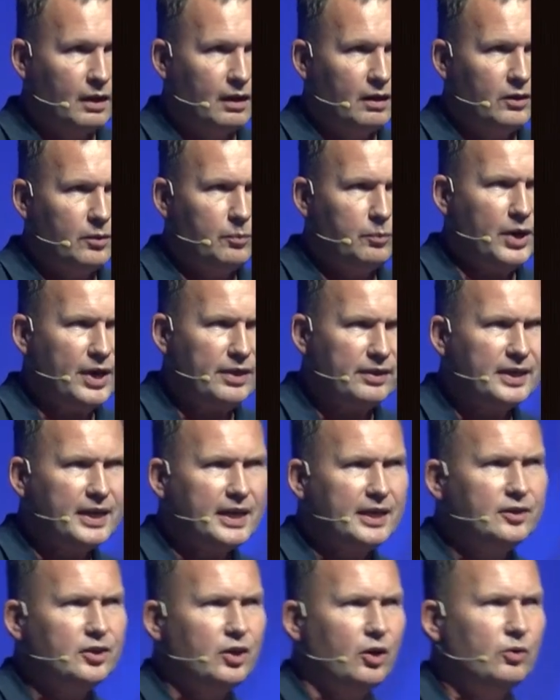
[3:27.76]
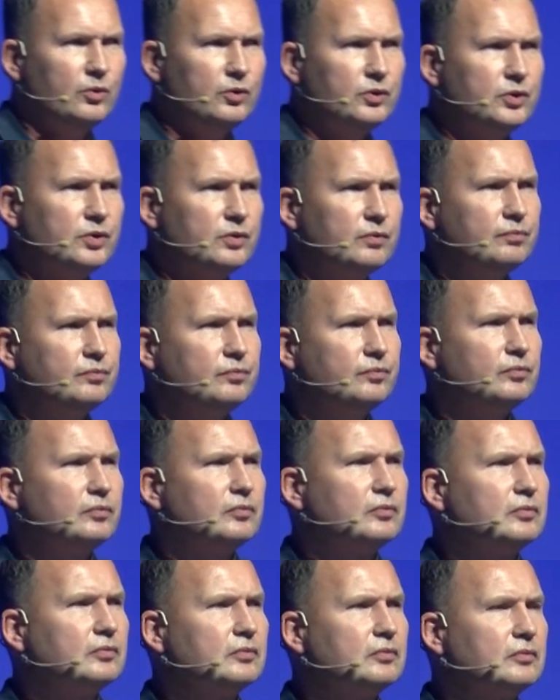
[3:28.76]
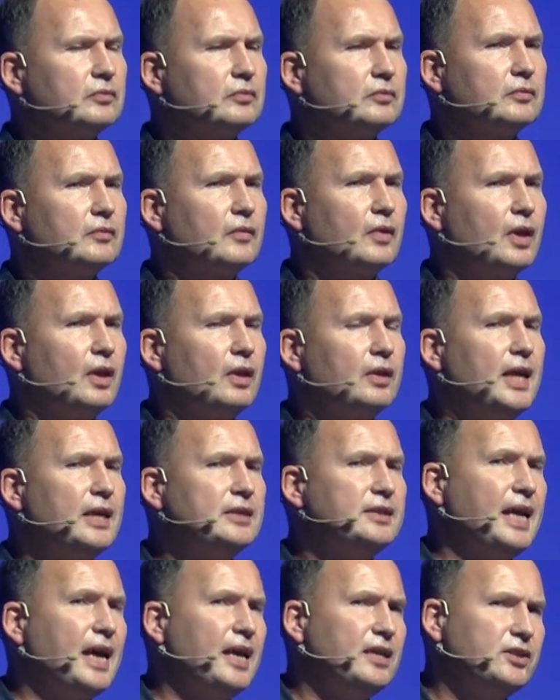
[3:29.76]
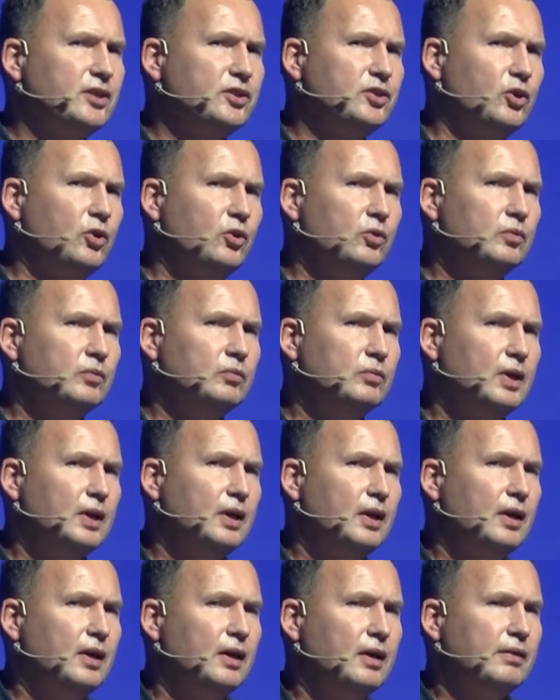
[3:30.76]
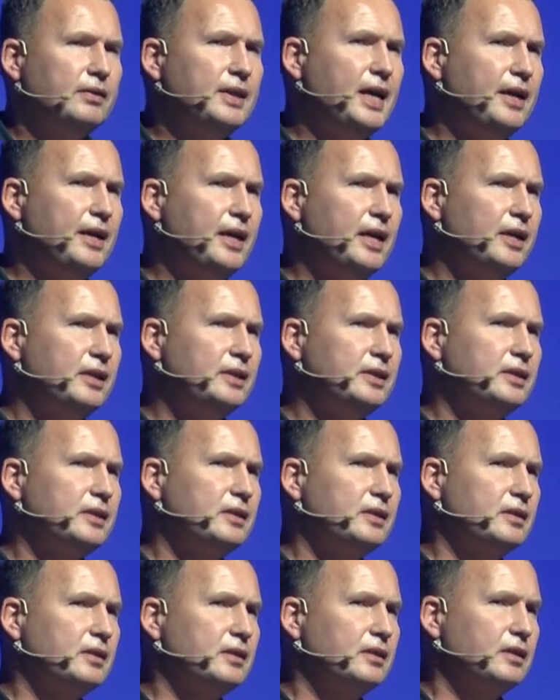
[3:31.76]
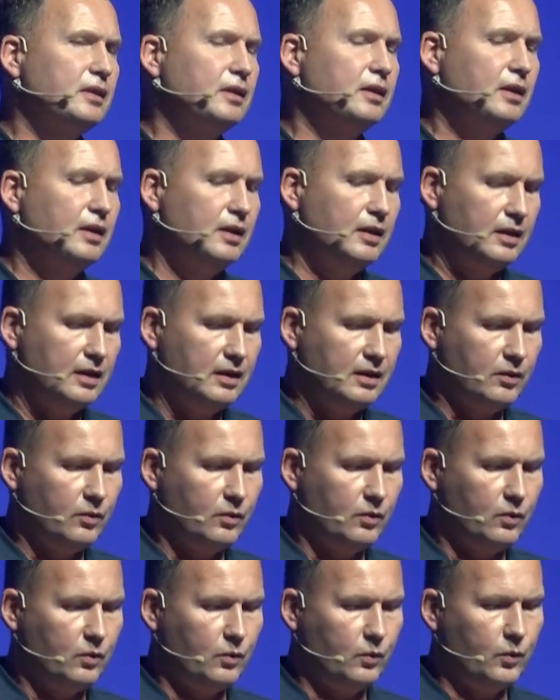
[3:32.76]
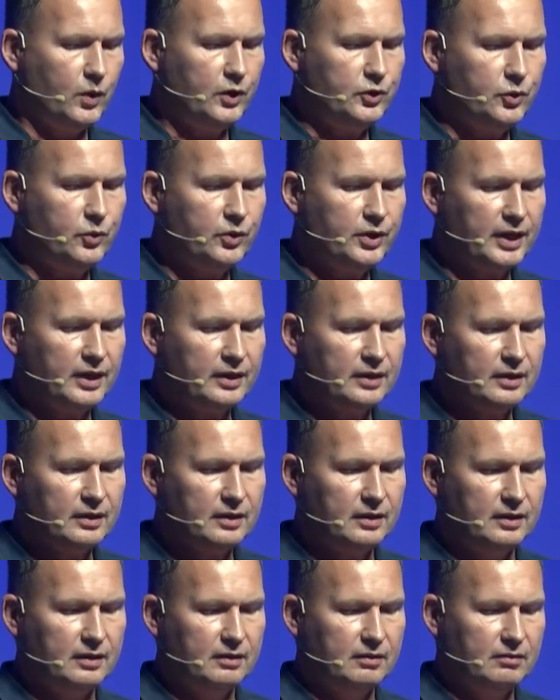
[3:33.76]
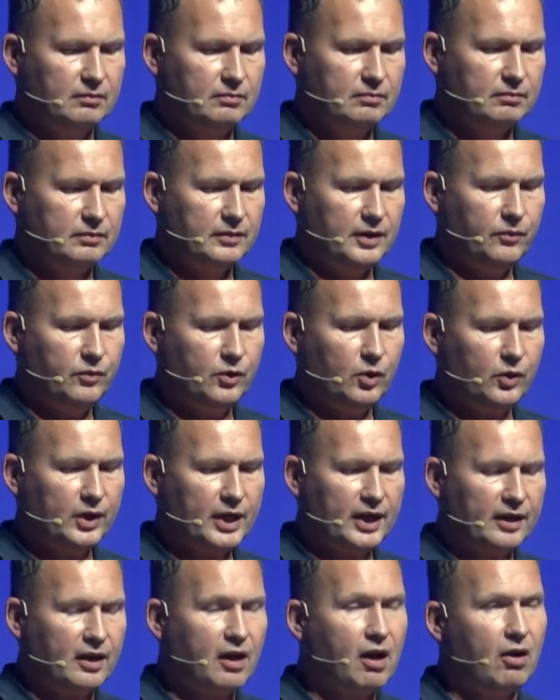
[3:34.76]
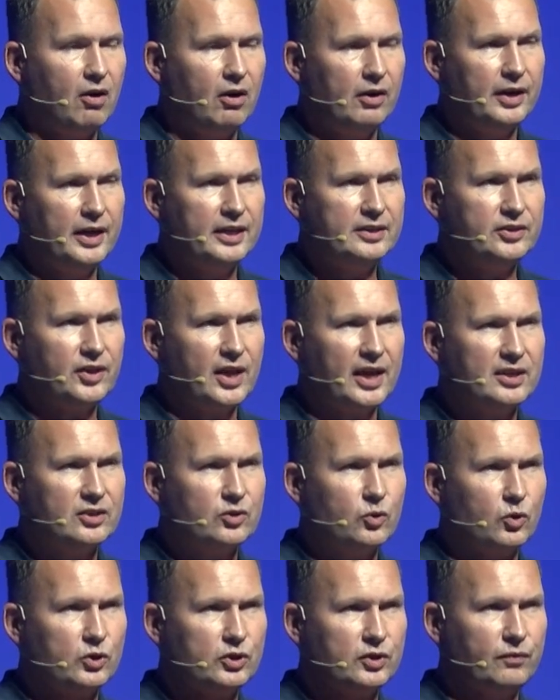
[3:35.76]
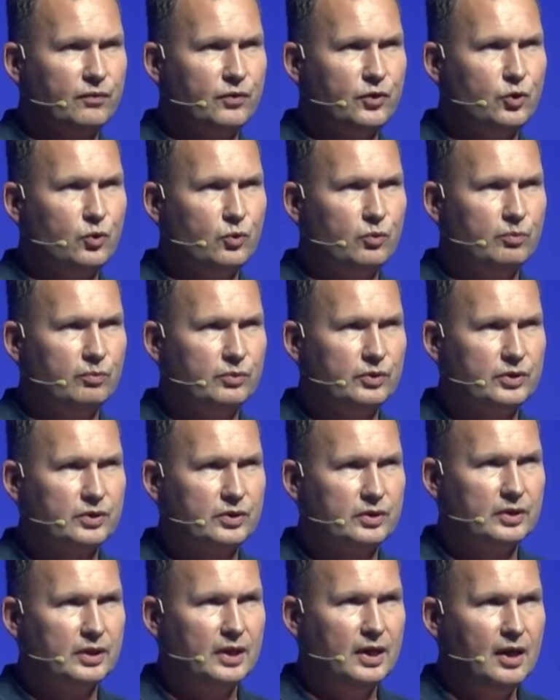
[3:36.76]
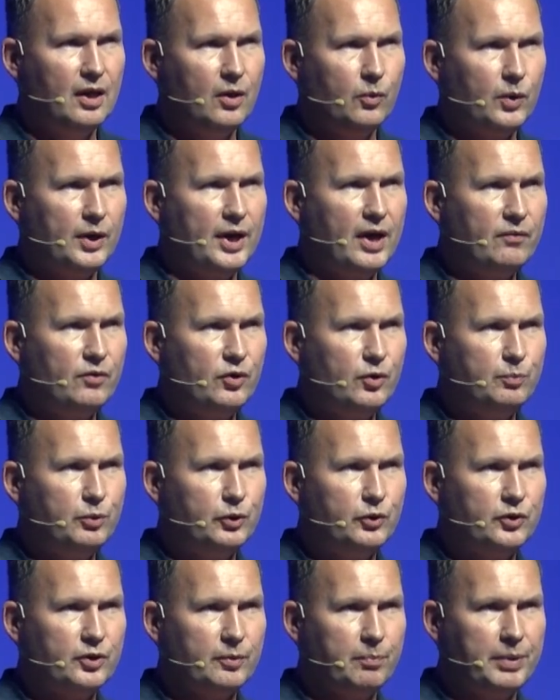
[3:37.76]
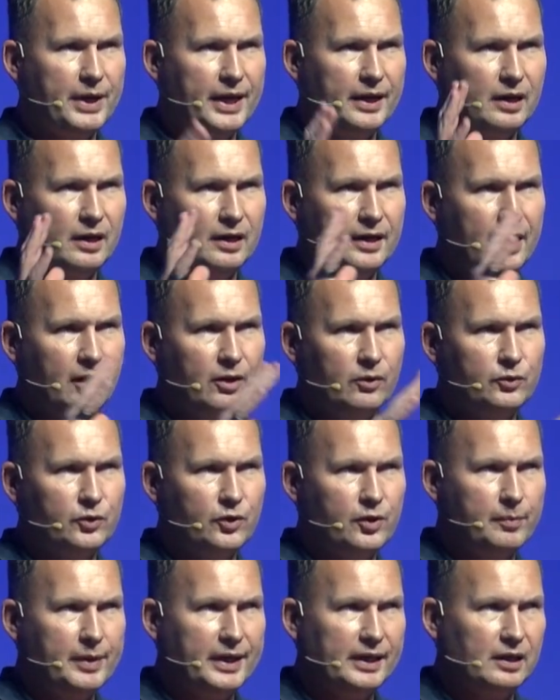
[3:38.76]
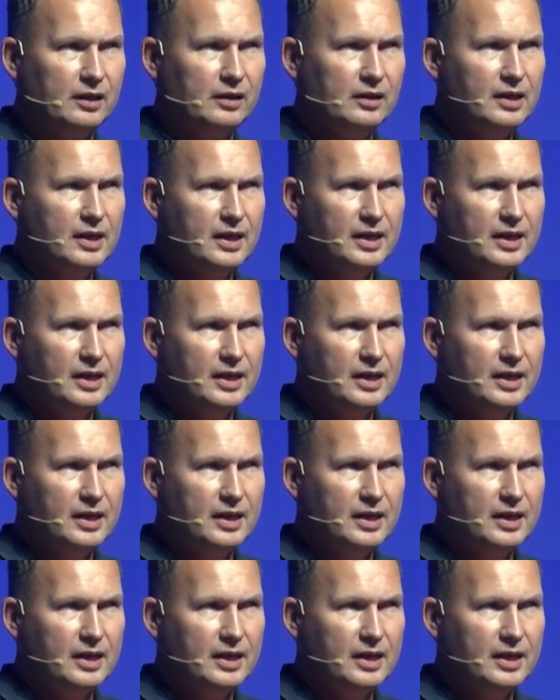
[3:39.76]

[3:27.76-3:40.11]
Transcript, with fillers: The breath ketones, that's acetone. That is what you can, if you look at a car, it's exhaust fumes. Whenever you put the pedal down to the metal,